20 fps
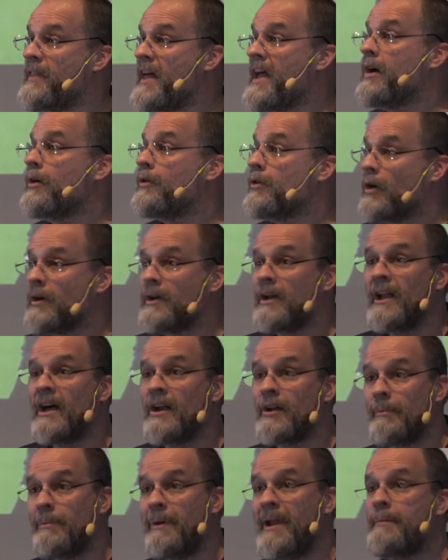they are not allowed
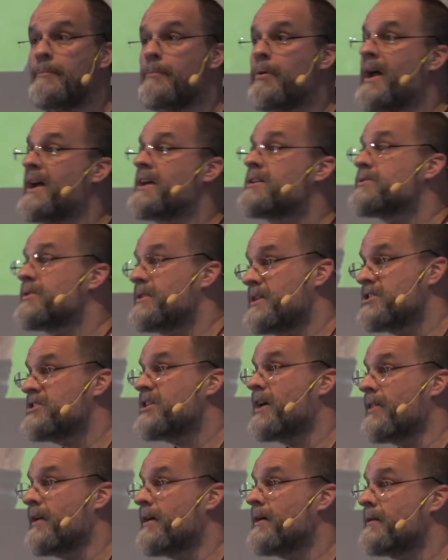to play pranks on each
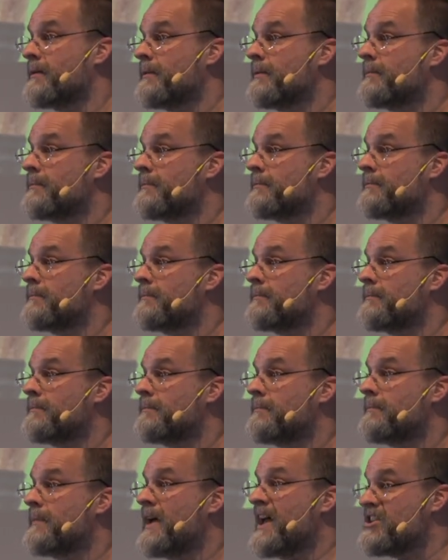other.
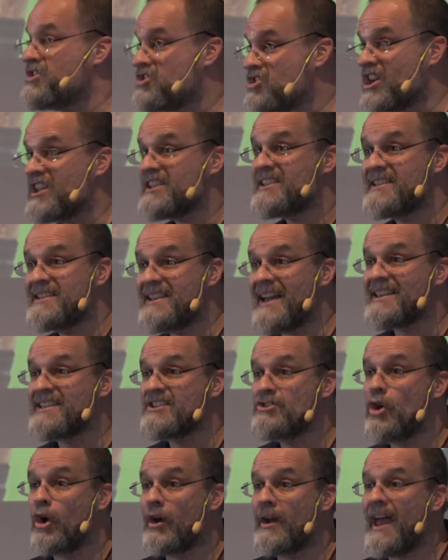It just does
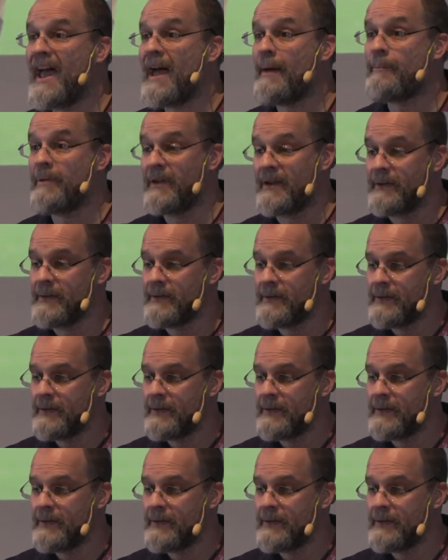not happen.